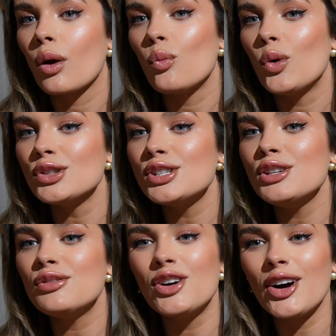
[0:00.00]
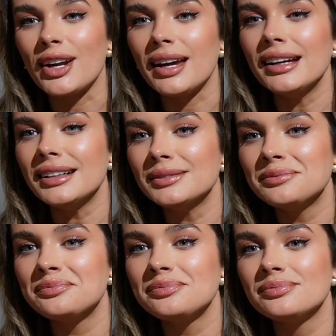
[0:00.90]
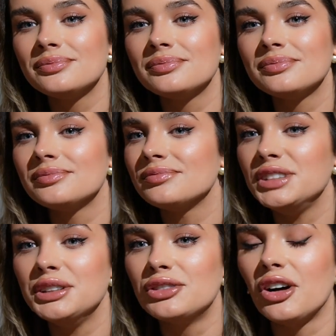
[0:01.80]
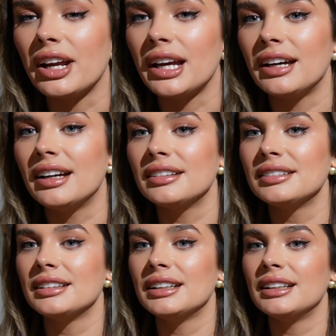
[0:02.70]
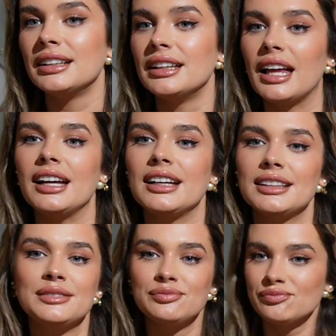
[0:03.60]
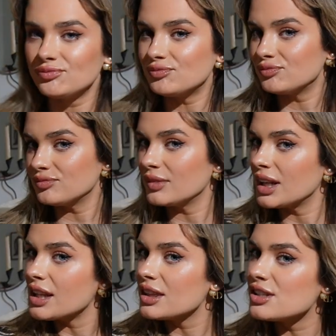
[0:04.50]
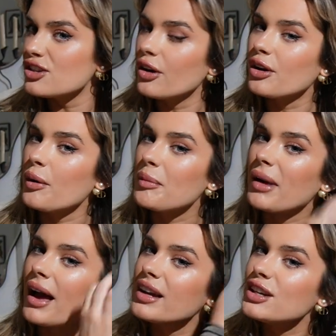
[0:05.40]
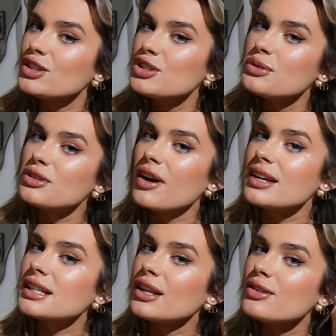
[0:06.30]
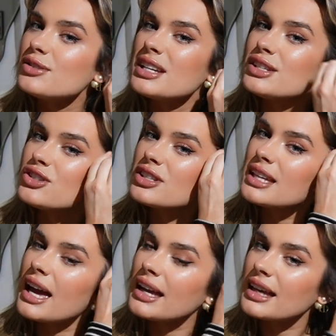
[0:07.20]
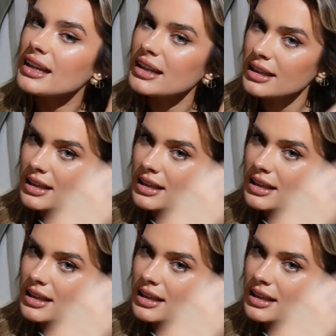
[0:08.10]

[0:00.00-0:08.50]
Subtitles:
Once you've got it, you've got it. Like, there's no going back. You can do it with your eyes closed. It's just getting it.